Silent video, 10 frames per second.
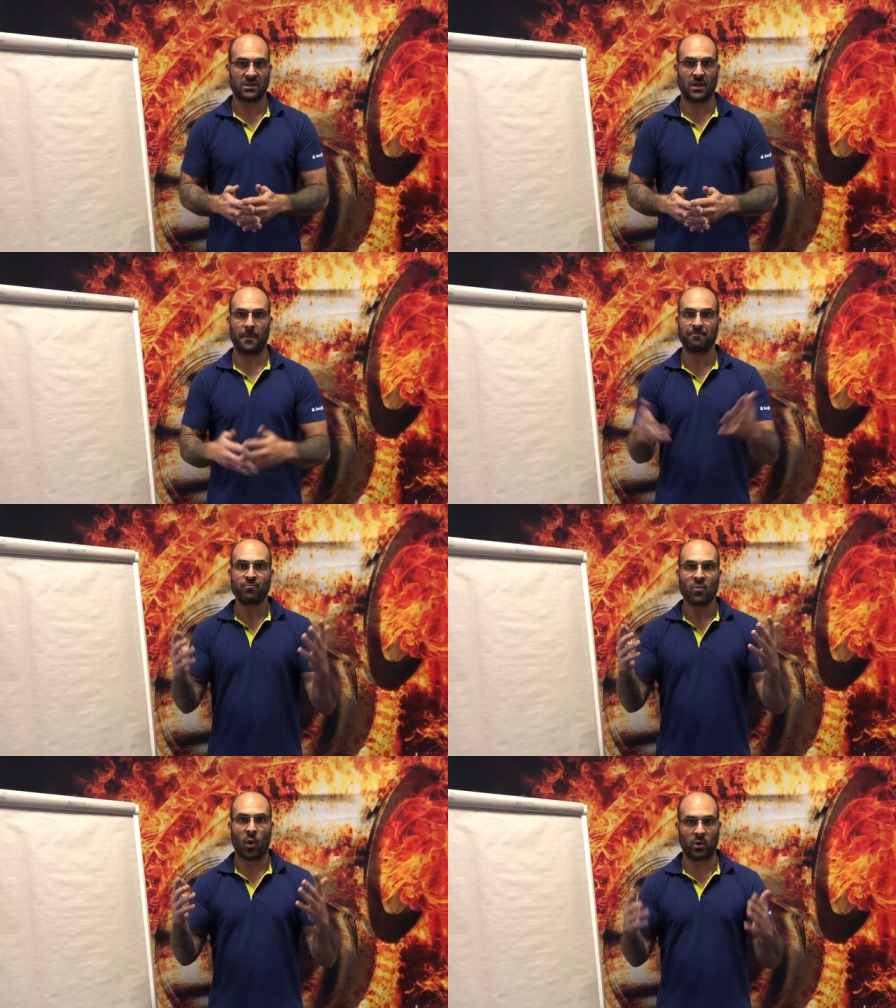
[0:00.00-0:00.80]

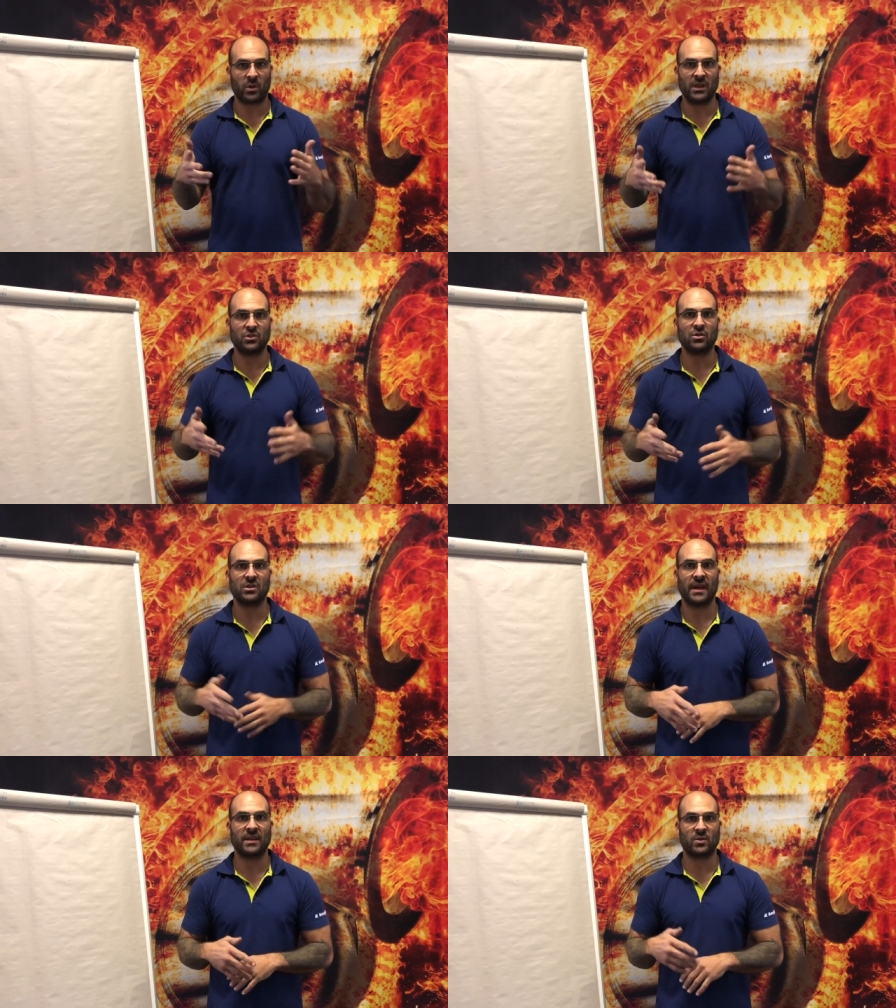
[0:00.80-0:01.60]
So what we're going to do
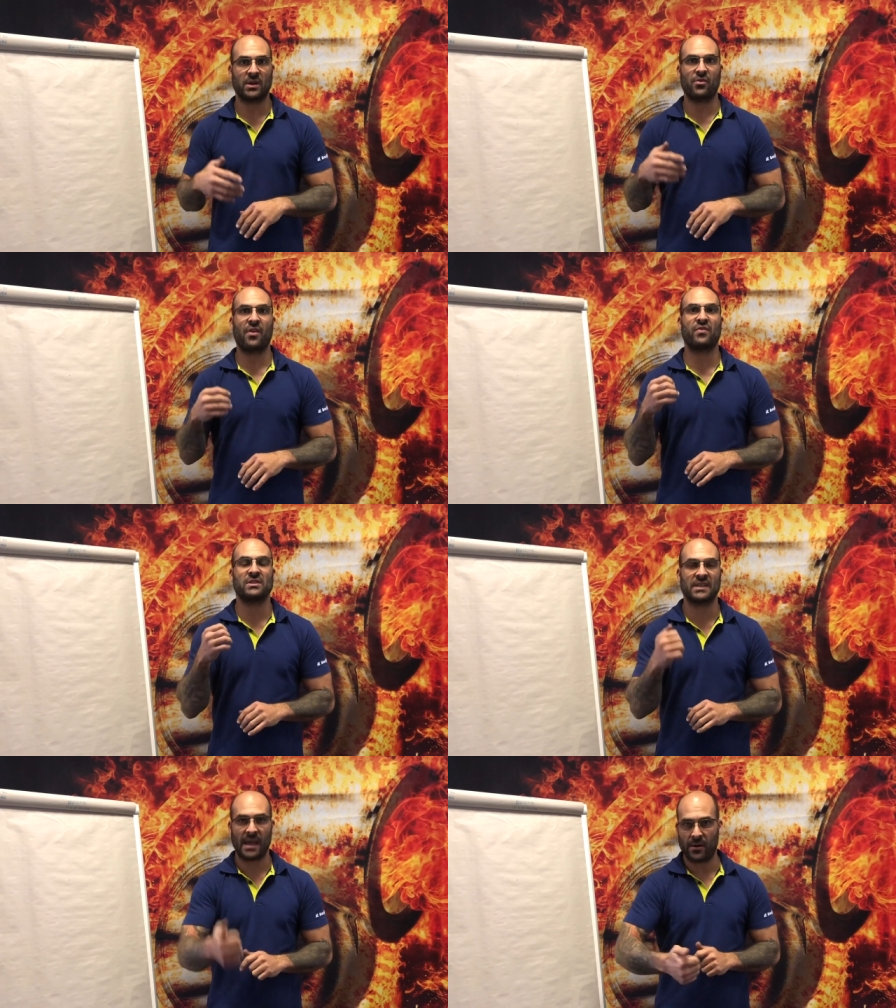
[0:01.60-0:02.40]
today is we're going to reference
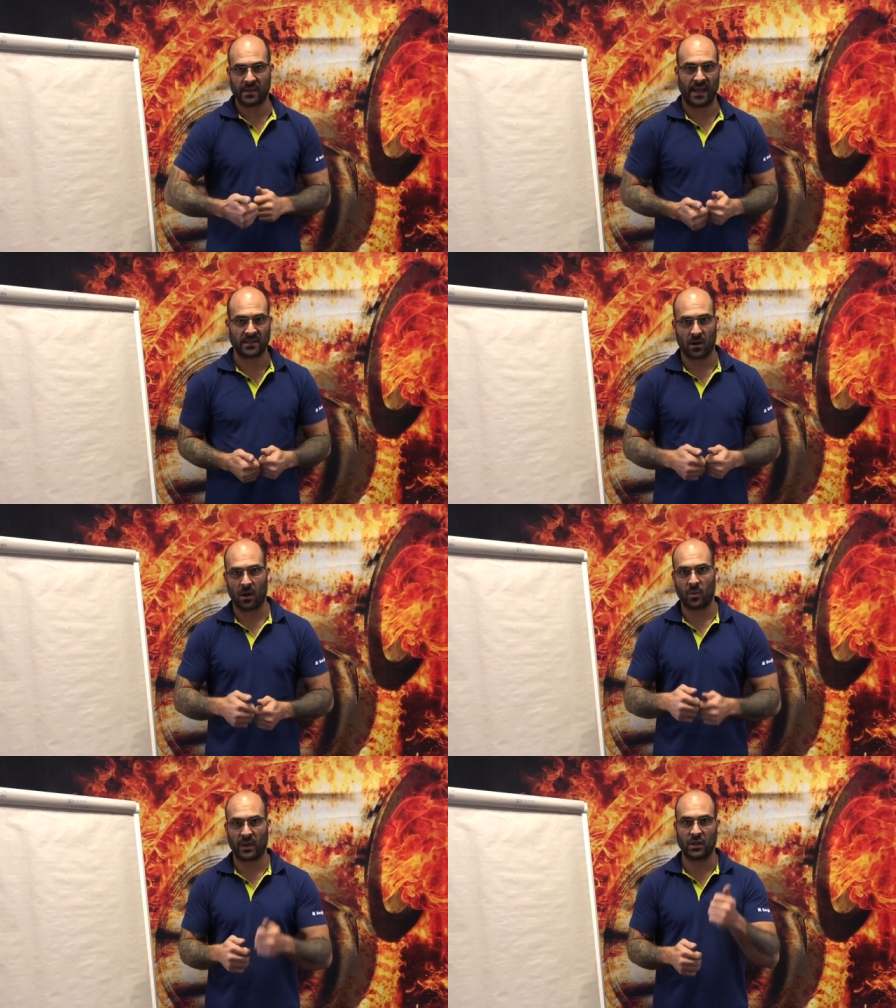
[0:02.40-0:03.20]
the Garrett
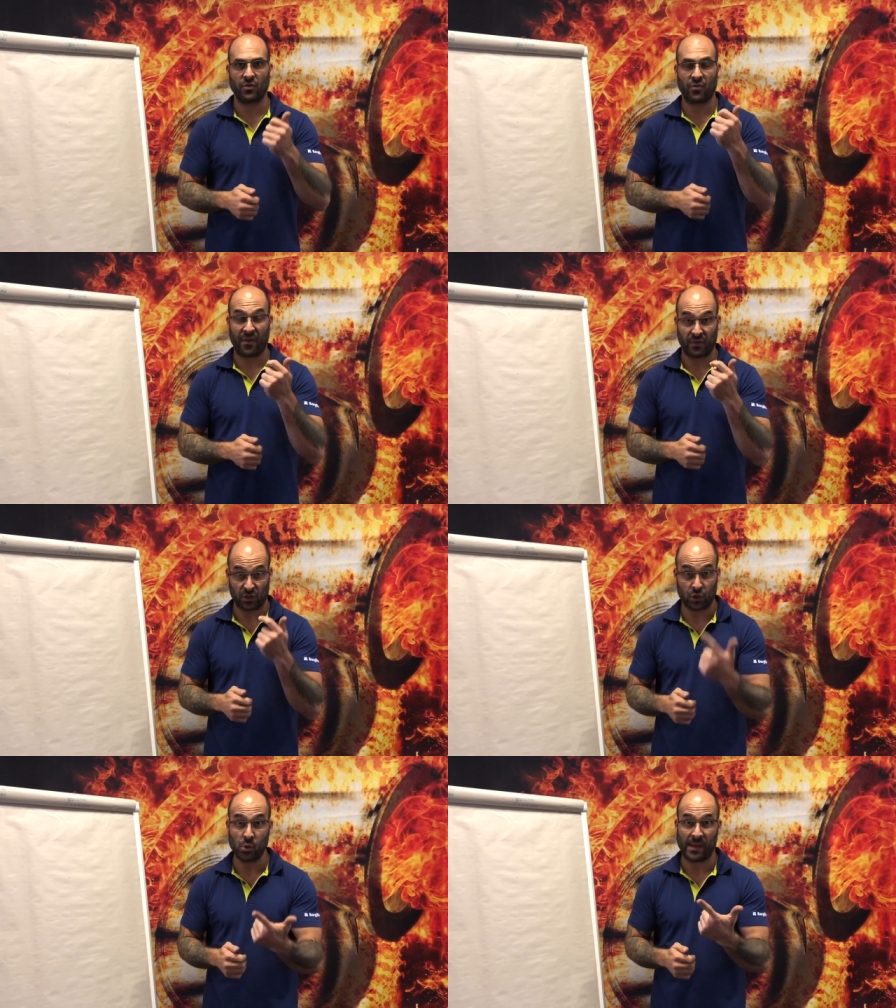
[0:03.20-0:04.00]
catalog. We're going to reference
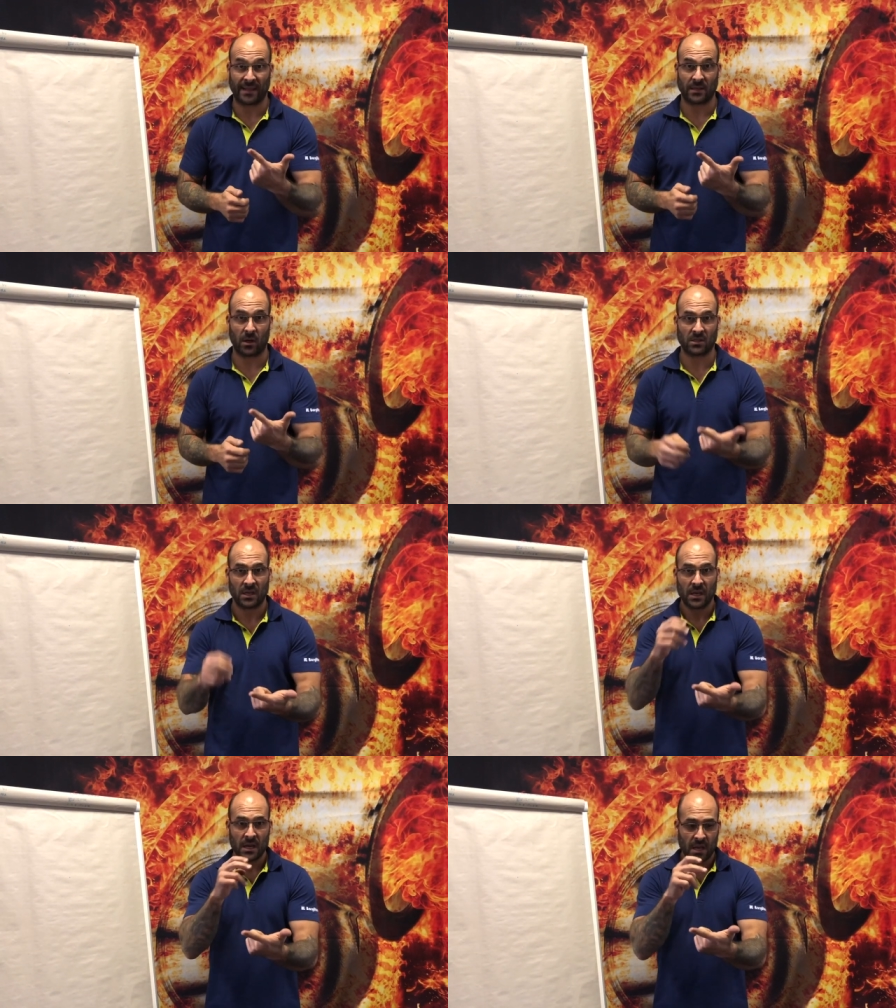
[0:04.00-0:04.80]
two catalogs,